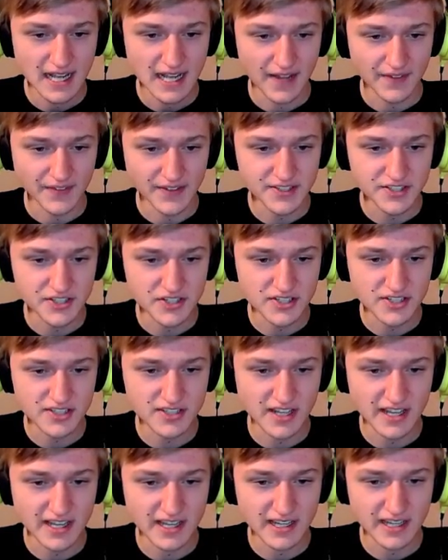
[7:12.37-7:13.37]
And let's just
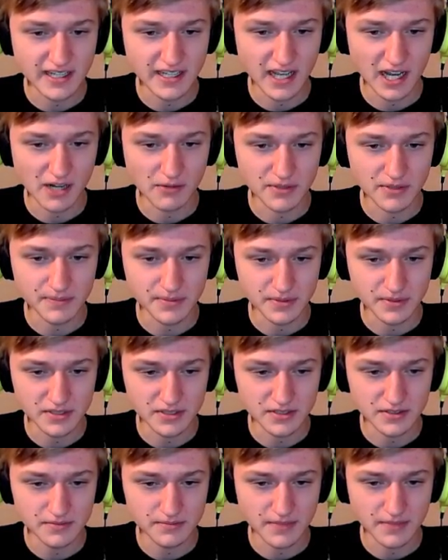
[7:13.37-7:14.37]
say I want to
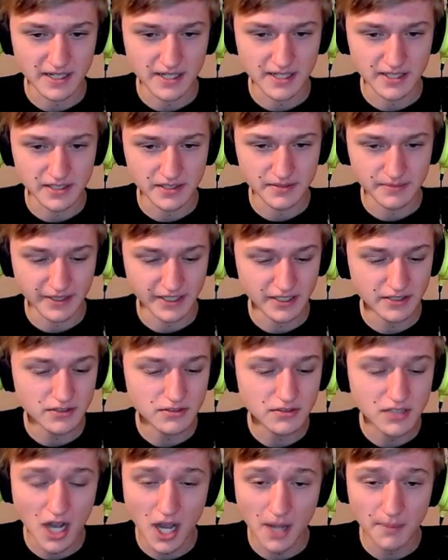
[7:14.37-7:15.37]
put my good
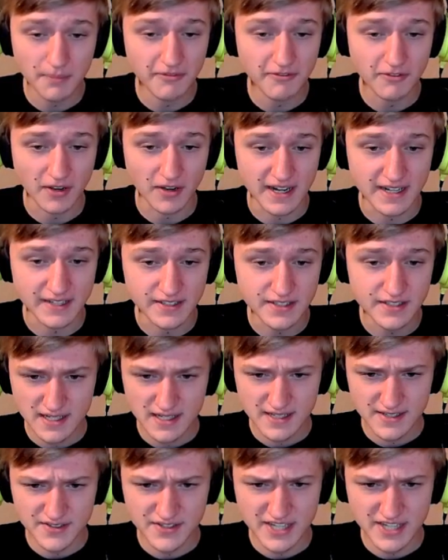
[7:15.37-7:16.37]
old cup friend
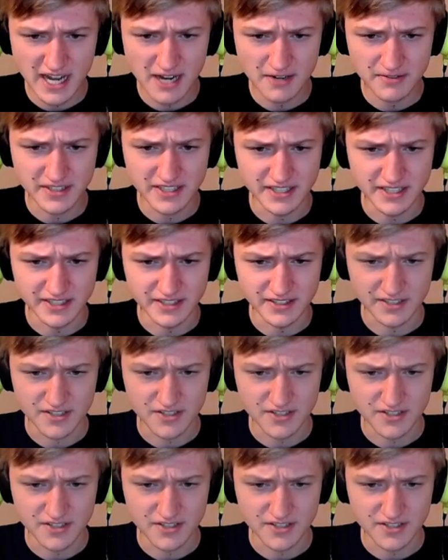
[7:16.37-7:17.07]
down here.